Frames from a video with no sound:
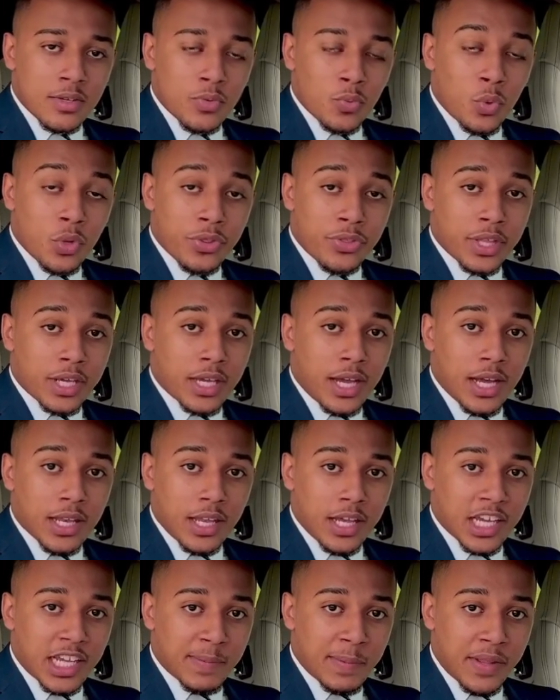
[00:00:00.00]
One thing I
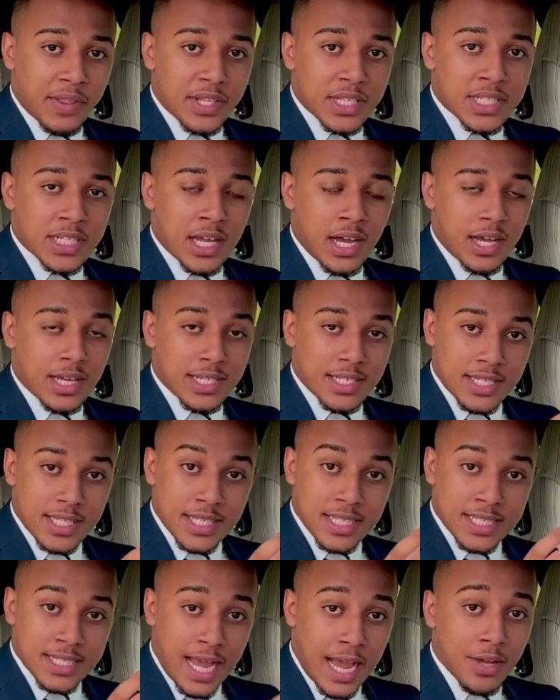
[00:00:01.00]
like about this car is
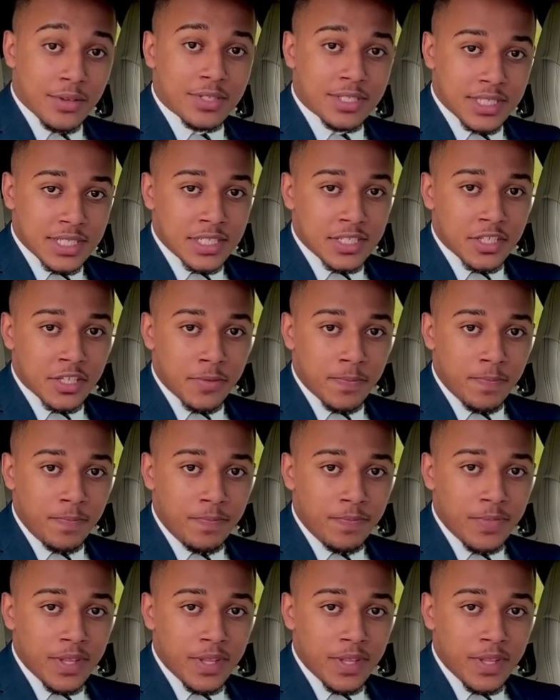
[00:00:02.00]
the sound system.